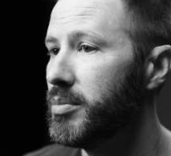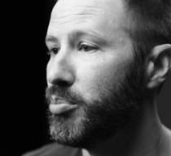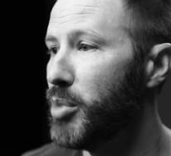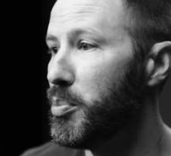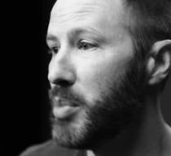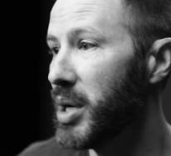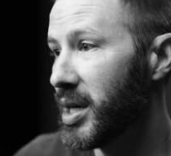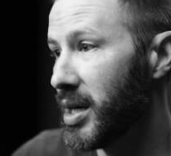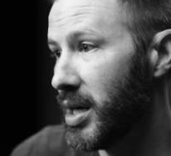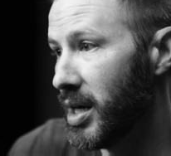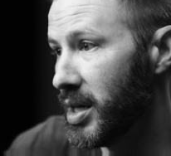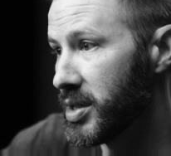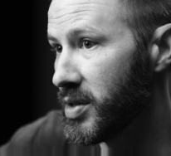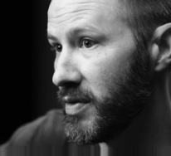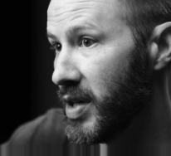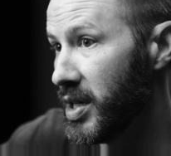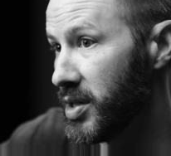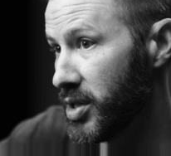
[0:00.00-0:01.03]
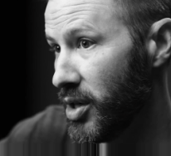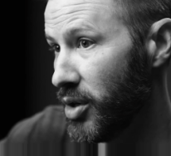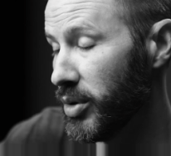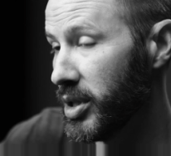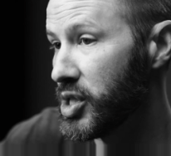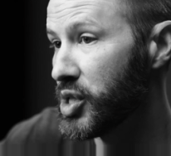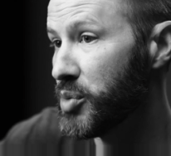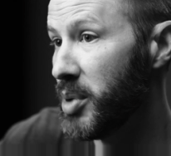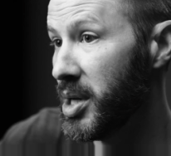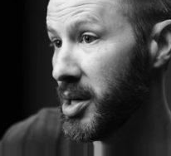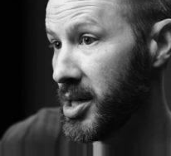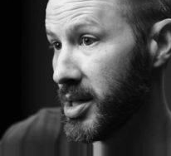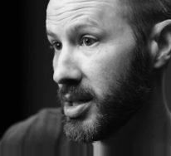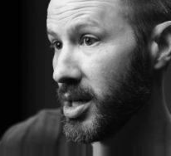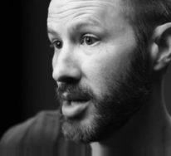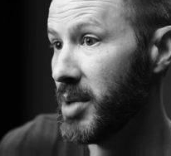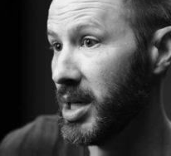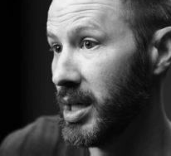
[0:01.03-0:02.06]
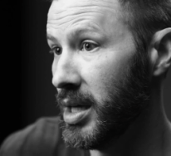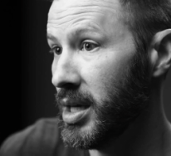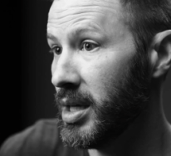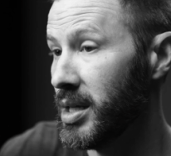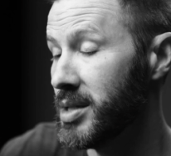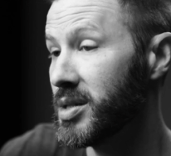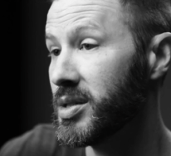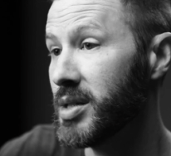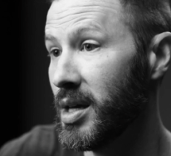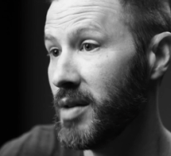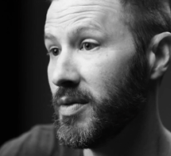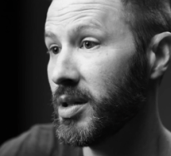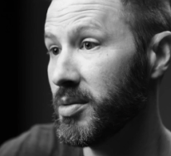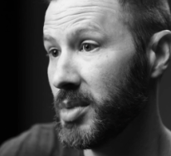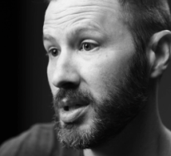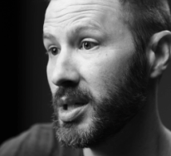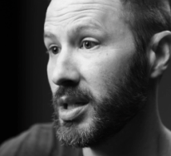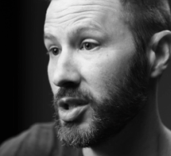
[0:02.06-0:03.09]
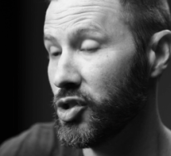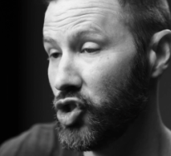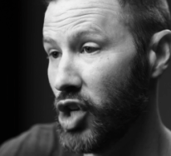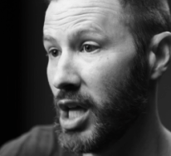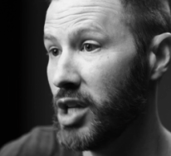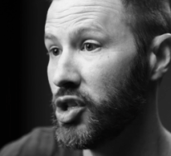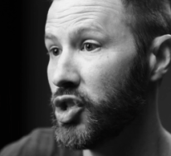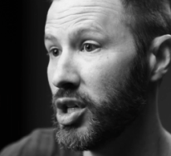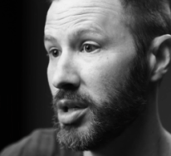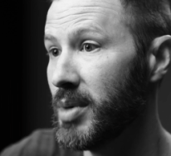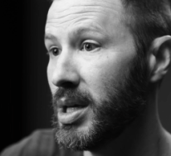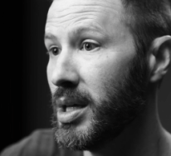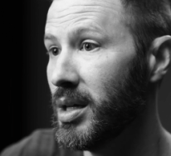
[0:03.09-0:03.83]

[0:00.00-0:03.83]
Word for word: But because of his Holy Spirit coming in and saving me and changing me,